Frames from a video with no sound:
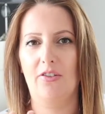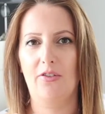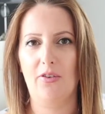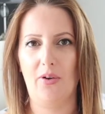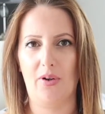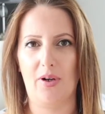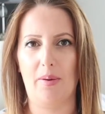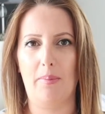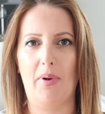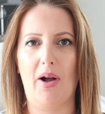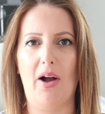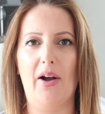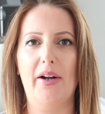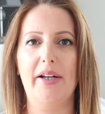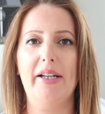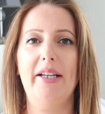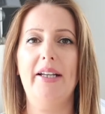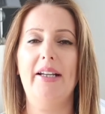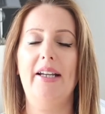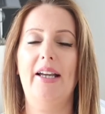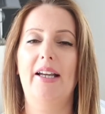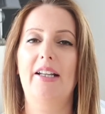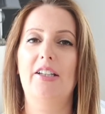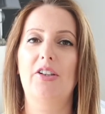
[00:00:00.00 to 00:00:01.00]
a
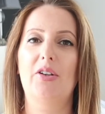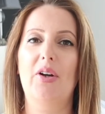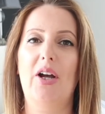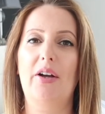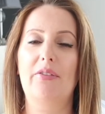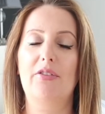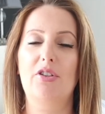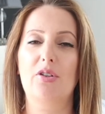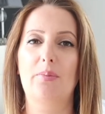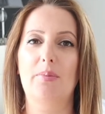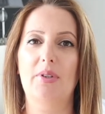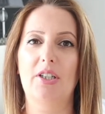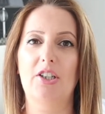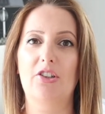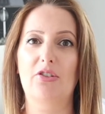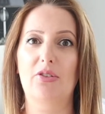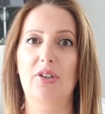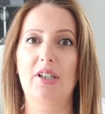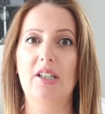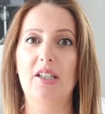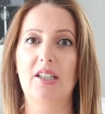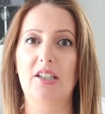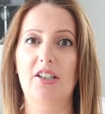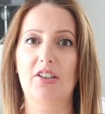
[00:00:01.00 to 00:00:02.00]
body, and you have to be
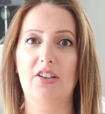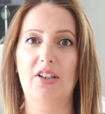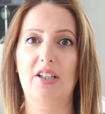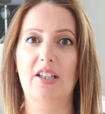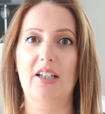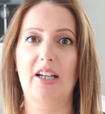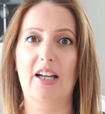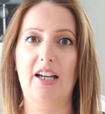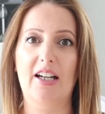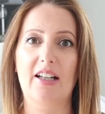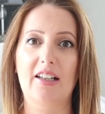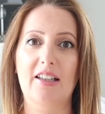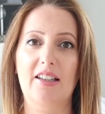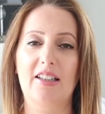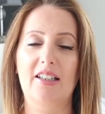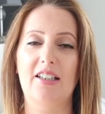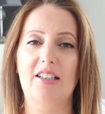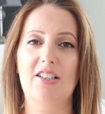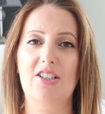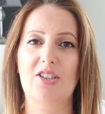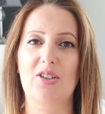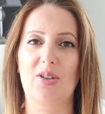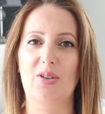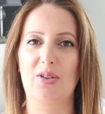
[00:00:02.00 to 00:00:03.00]
really, really
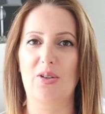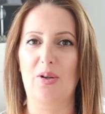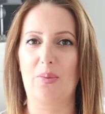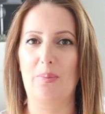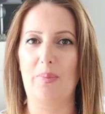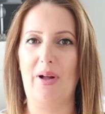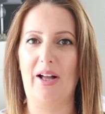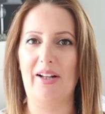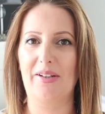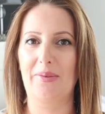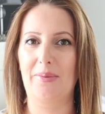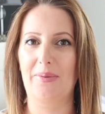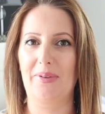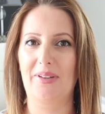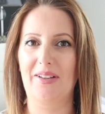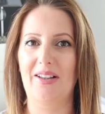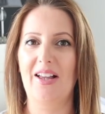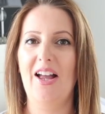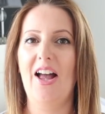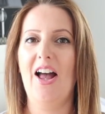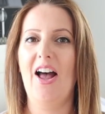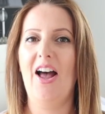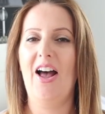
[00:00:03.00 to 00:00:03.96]
healthy so your body will